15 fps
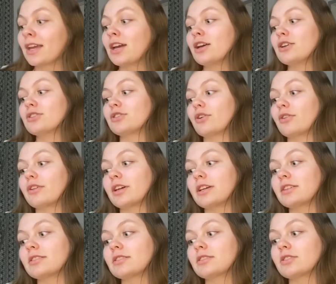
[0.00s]
So
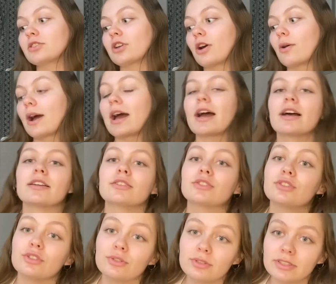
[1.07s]
this show has
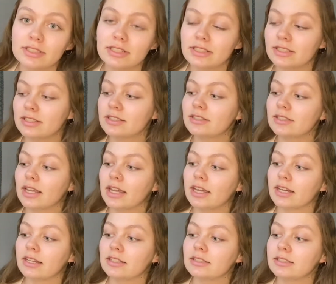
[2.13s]
2 seasons
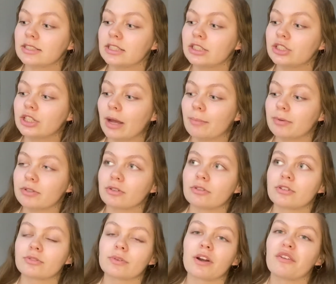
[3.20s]
and each episode
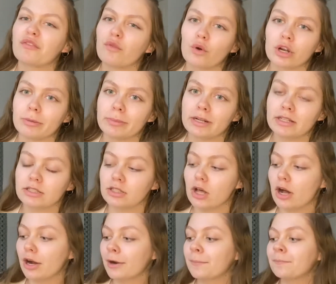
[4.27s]
is around 40 minutes
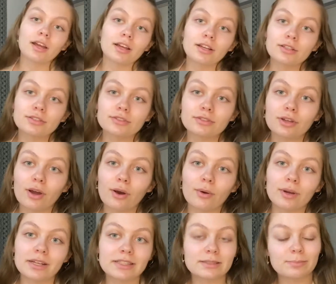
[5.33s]
long. So
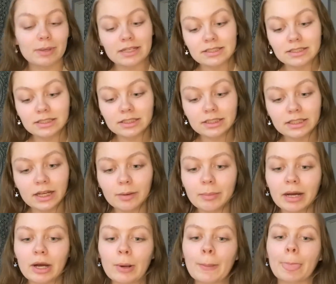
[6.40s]
it's basically
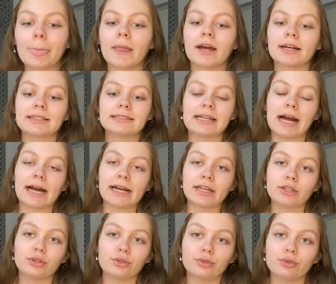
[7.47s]
about a
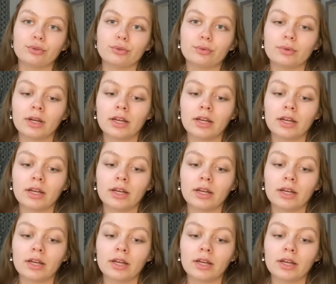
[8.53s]
guy who